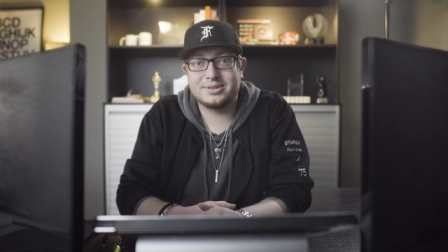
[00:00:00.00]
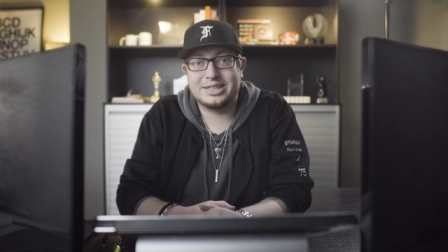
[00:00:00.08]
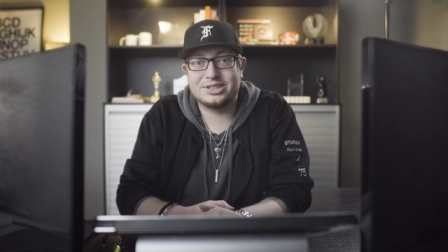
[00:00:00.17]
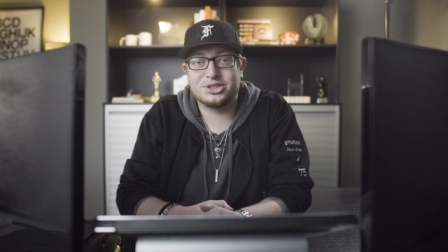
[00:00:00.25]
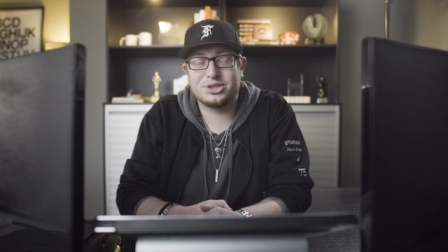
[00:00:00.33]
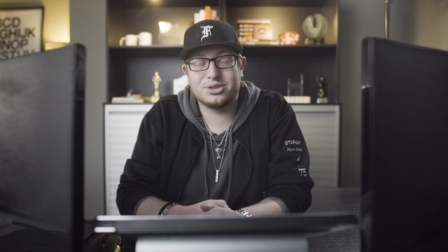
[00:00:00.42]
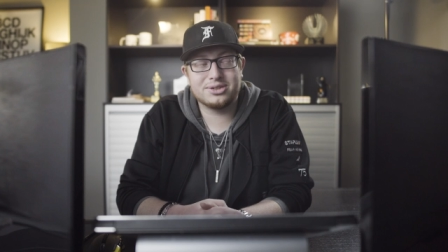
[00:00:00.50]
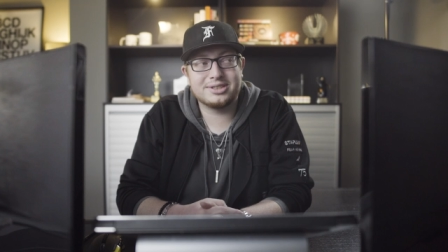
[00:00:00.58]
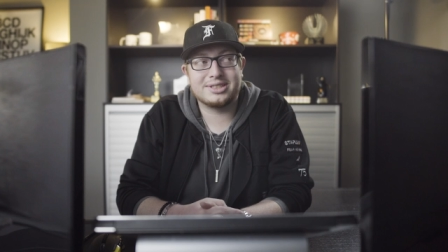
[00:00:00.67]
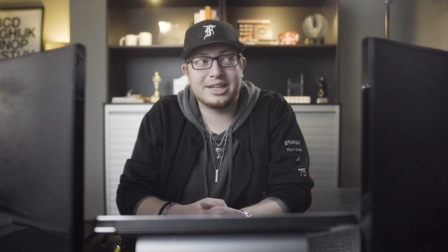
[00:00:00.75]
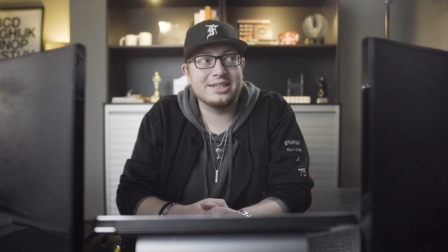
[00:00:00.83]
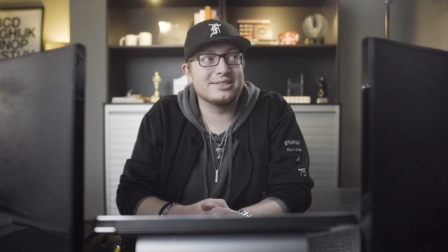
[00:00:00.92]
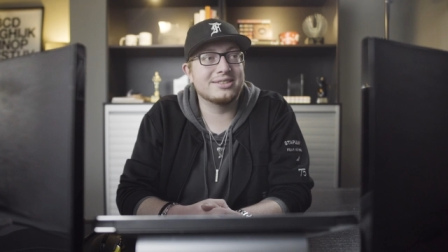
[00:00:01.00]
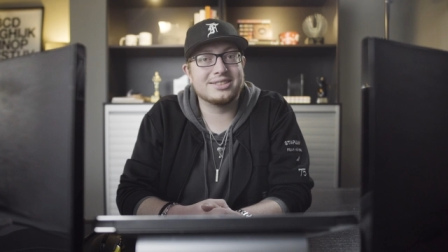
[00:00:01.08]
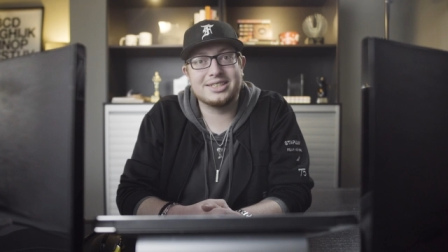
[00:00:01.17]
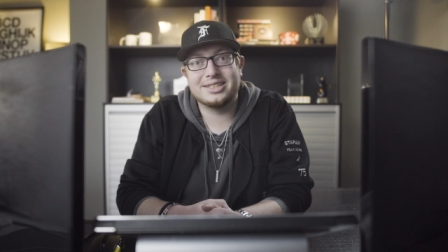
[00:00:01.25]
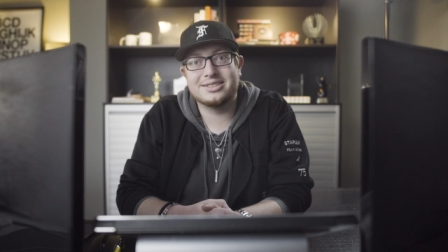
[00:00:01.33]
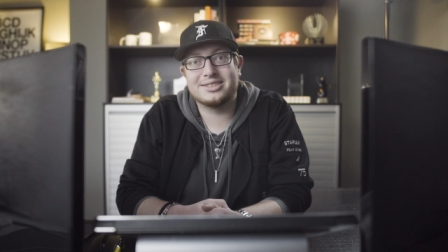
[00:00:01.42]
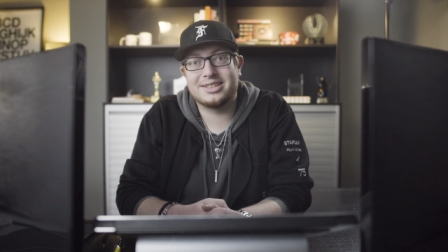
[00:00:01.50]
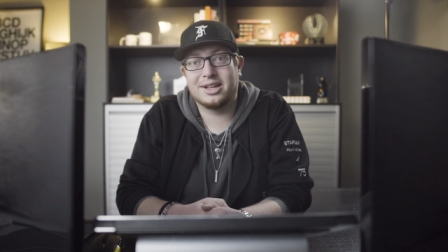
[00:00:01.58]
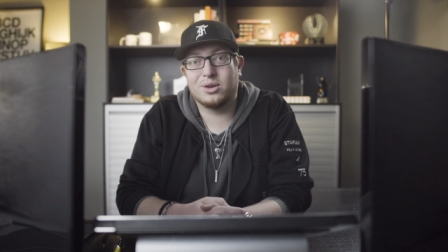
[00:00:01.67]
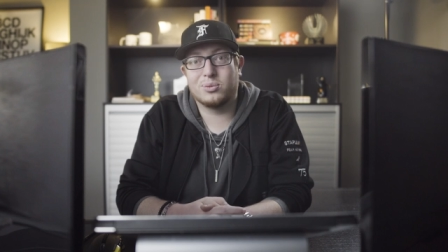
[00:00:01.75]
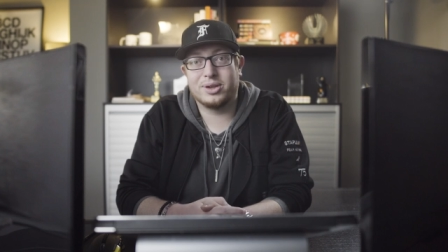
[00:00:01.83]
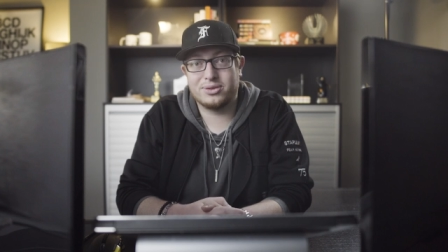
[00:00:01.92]
Insurance agencies
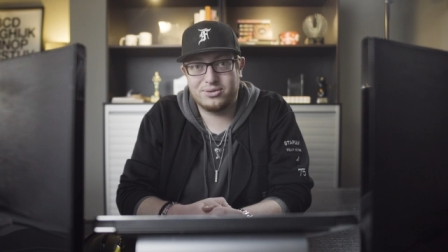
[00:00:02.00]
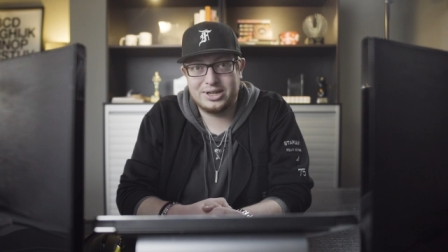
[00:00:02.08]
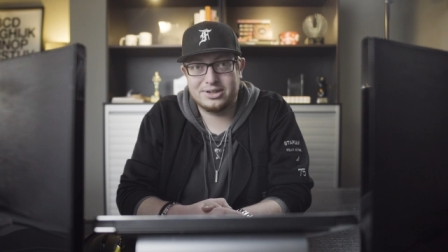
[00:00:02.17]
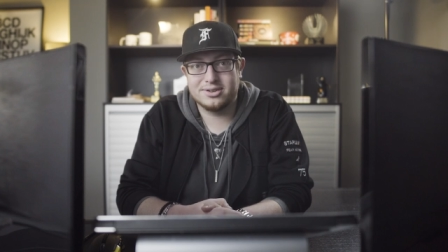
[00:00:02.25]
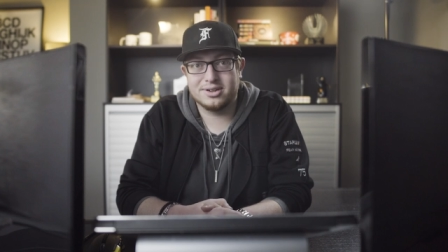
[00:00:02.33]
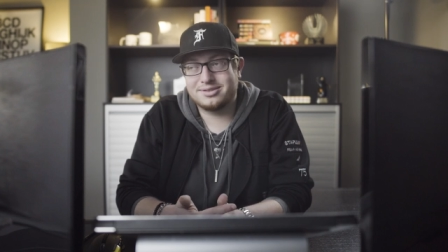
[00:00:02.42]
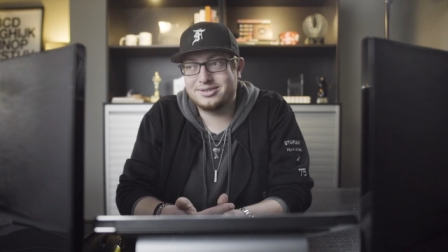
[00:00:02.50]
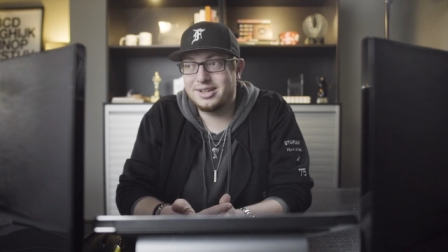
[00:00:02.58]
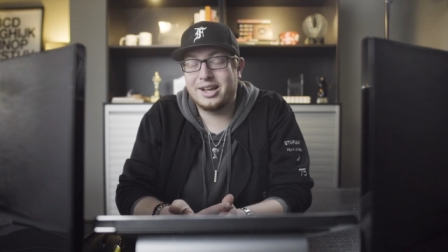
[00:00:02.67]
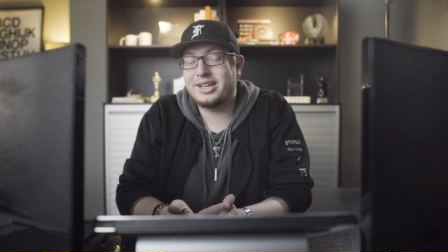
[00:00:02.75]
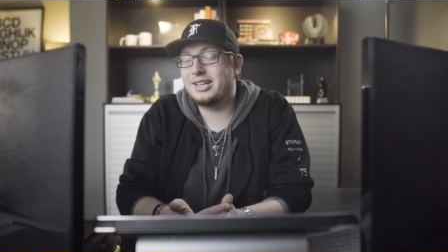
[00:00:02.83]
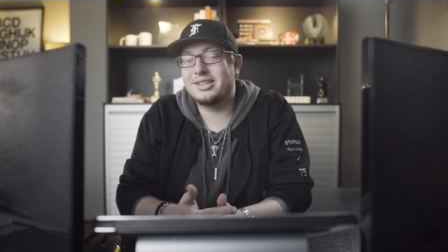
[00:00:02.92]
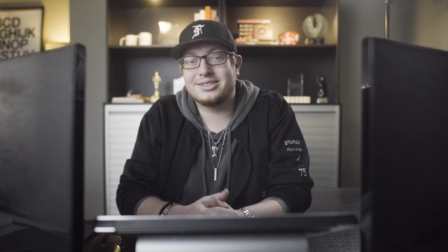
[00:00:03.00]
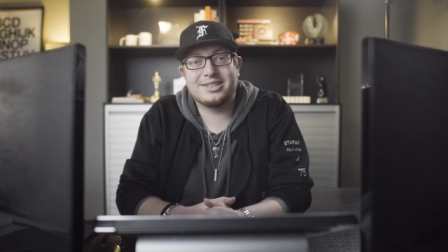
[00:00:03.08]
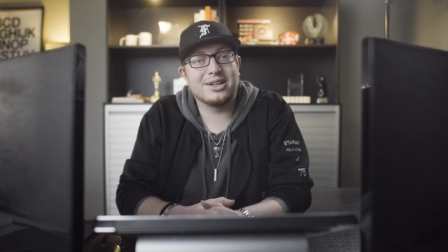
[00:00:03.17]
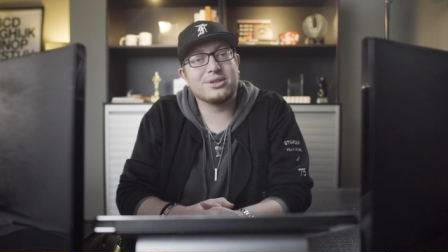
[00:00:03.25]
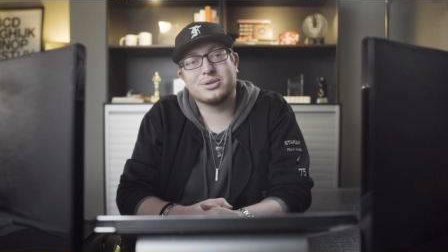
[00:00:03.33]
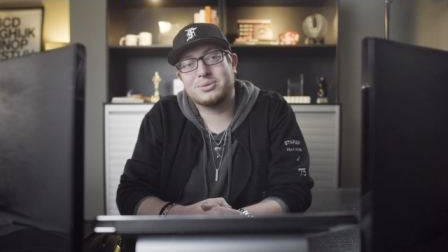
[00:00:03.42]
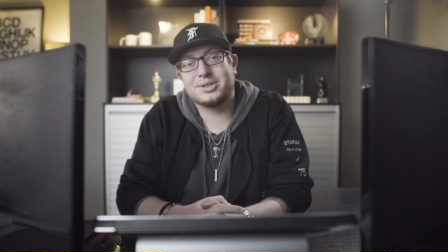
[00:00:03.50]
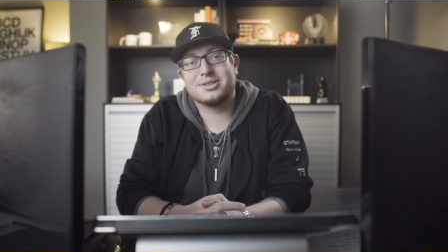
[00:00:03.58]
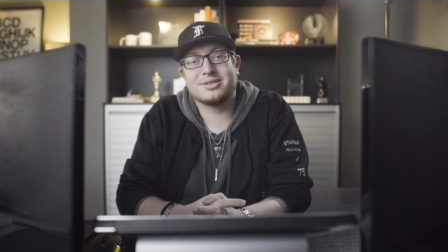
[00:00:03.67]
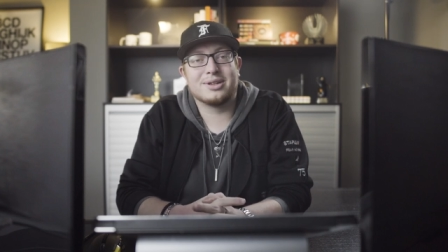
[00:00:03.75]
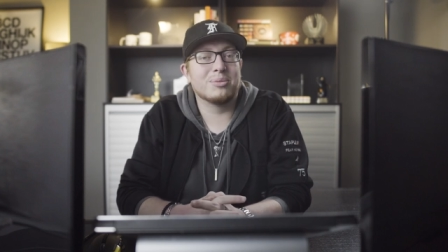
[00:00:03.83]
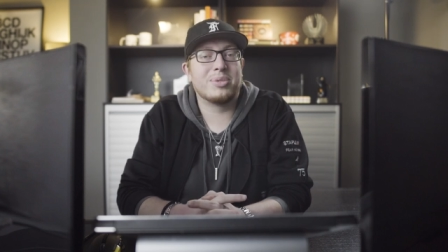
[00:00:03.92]
sell with fear. Nike sells
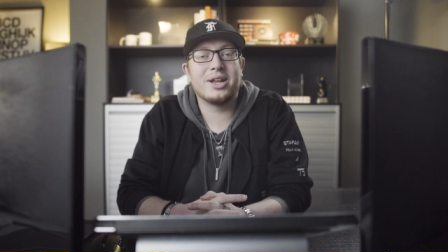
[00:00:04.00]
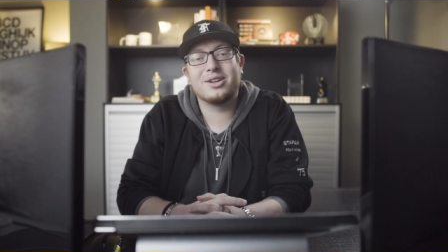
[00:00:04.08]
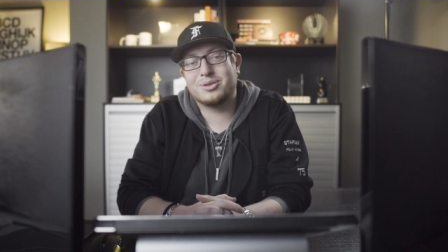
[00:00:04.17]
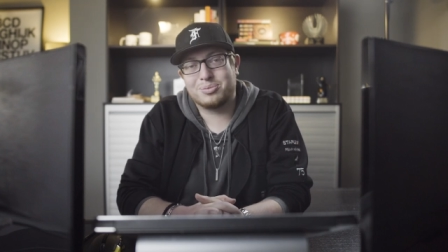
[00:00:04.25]
with competitive